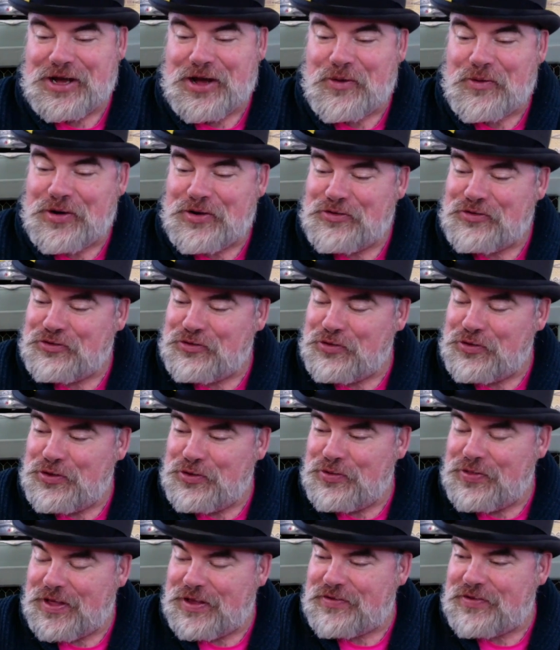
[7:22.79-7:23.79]
I want to show
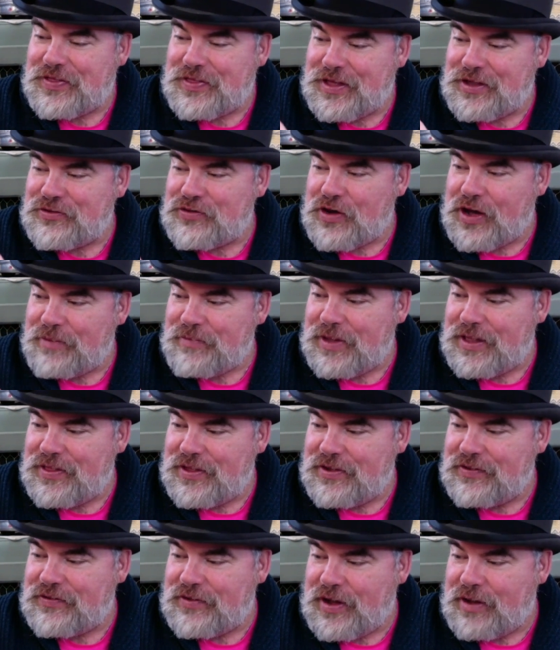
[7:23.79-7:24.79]
you this. They taught me
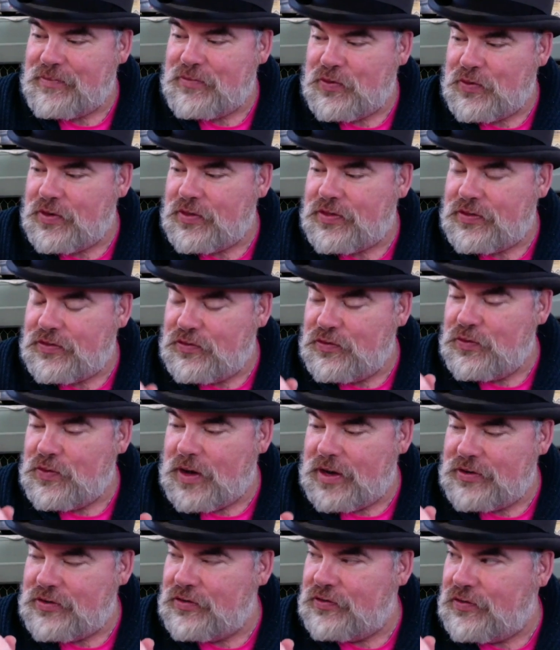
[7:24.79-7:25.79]
this up north. Two
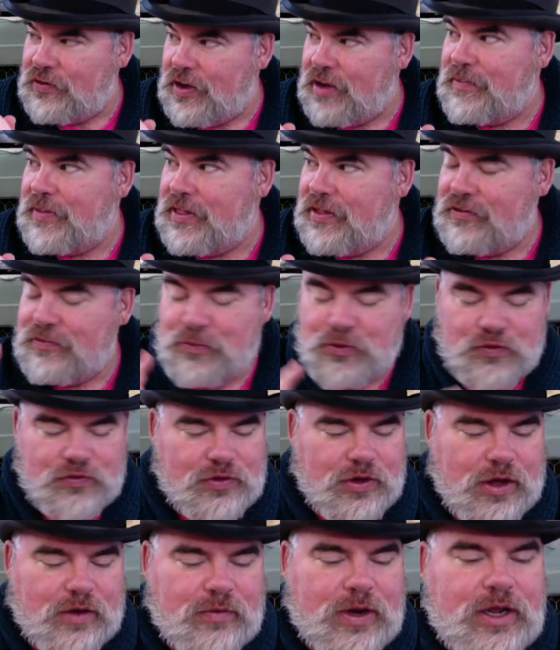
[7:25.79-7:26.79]
hunters taught me this moose
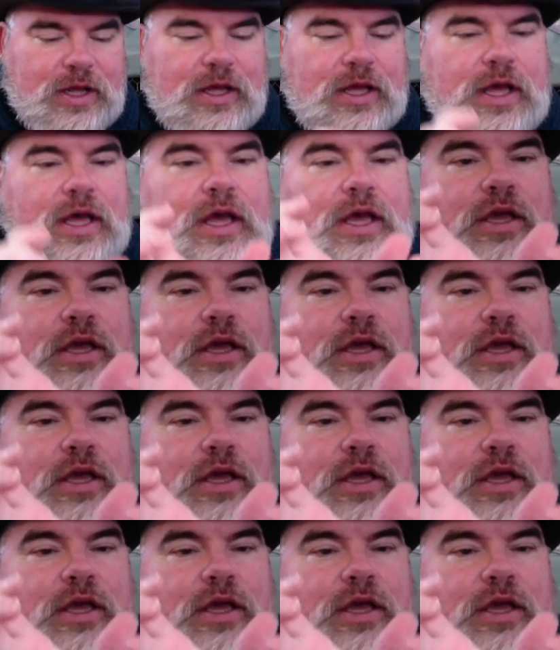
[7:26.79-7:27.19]
call. Ready?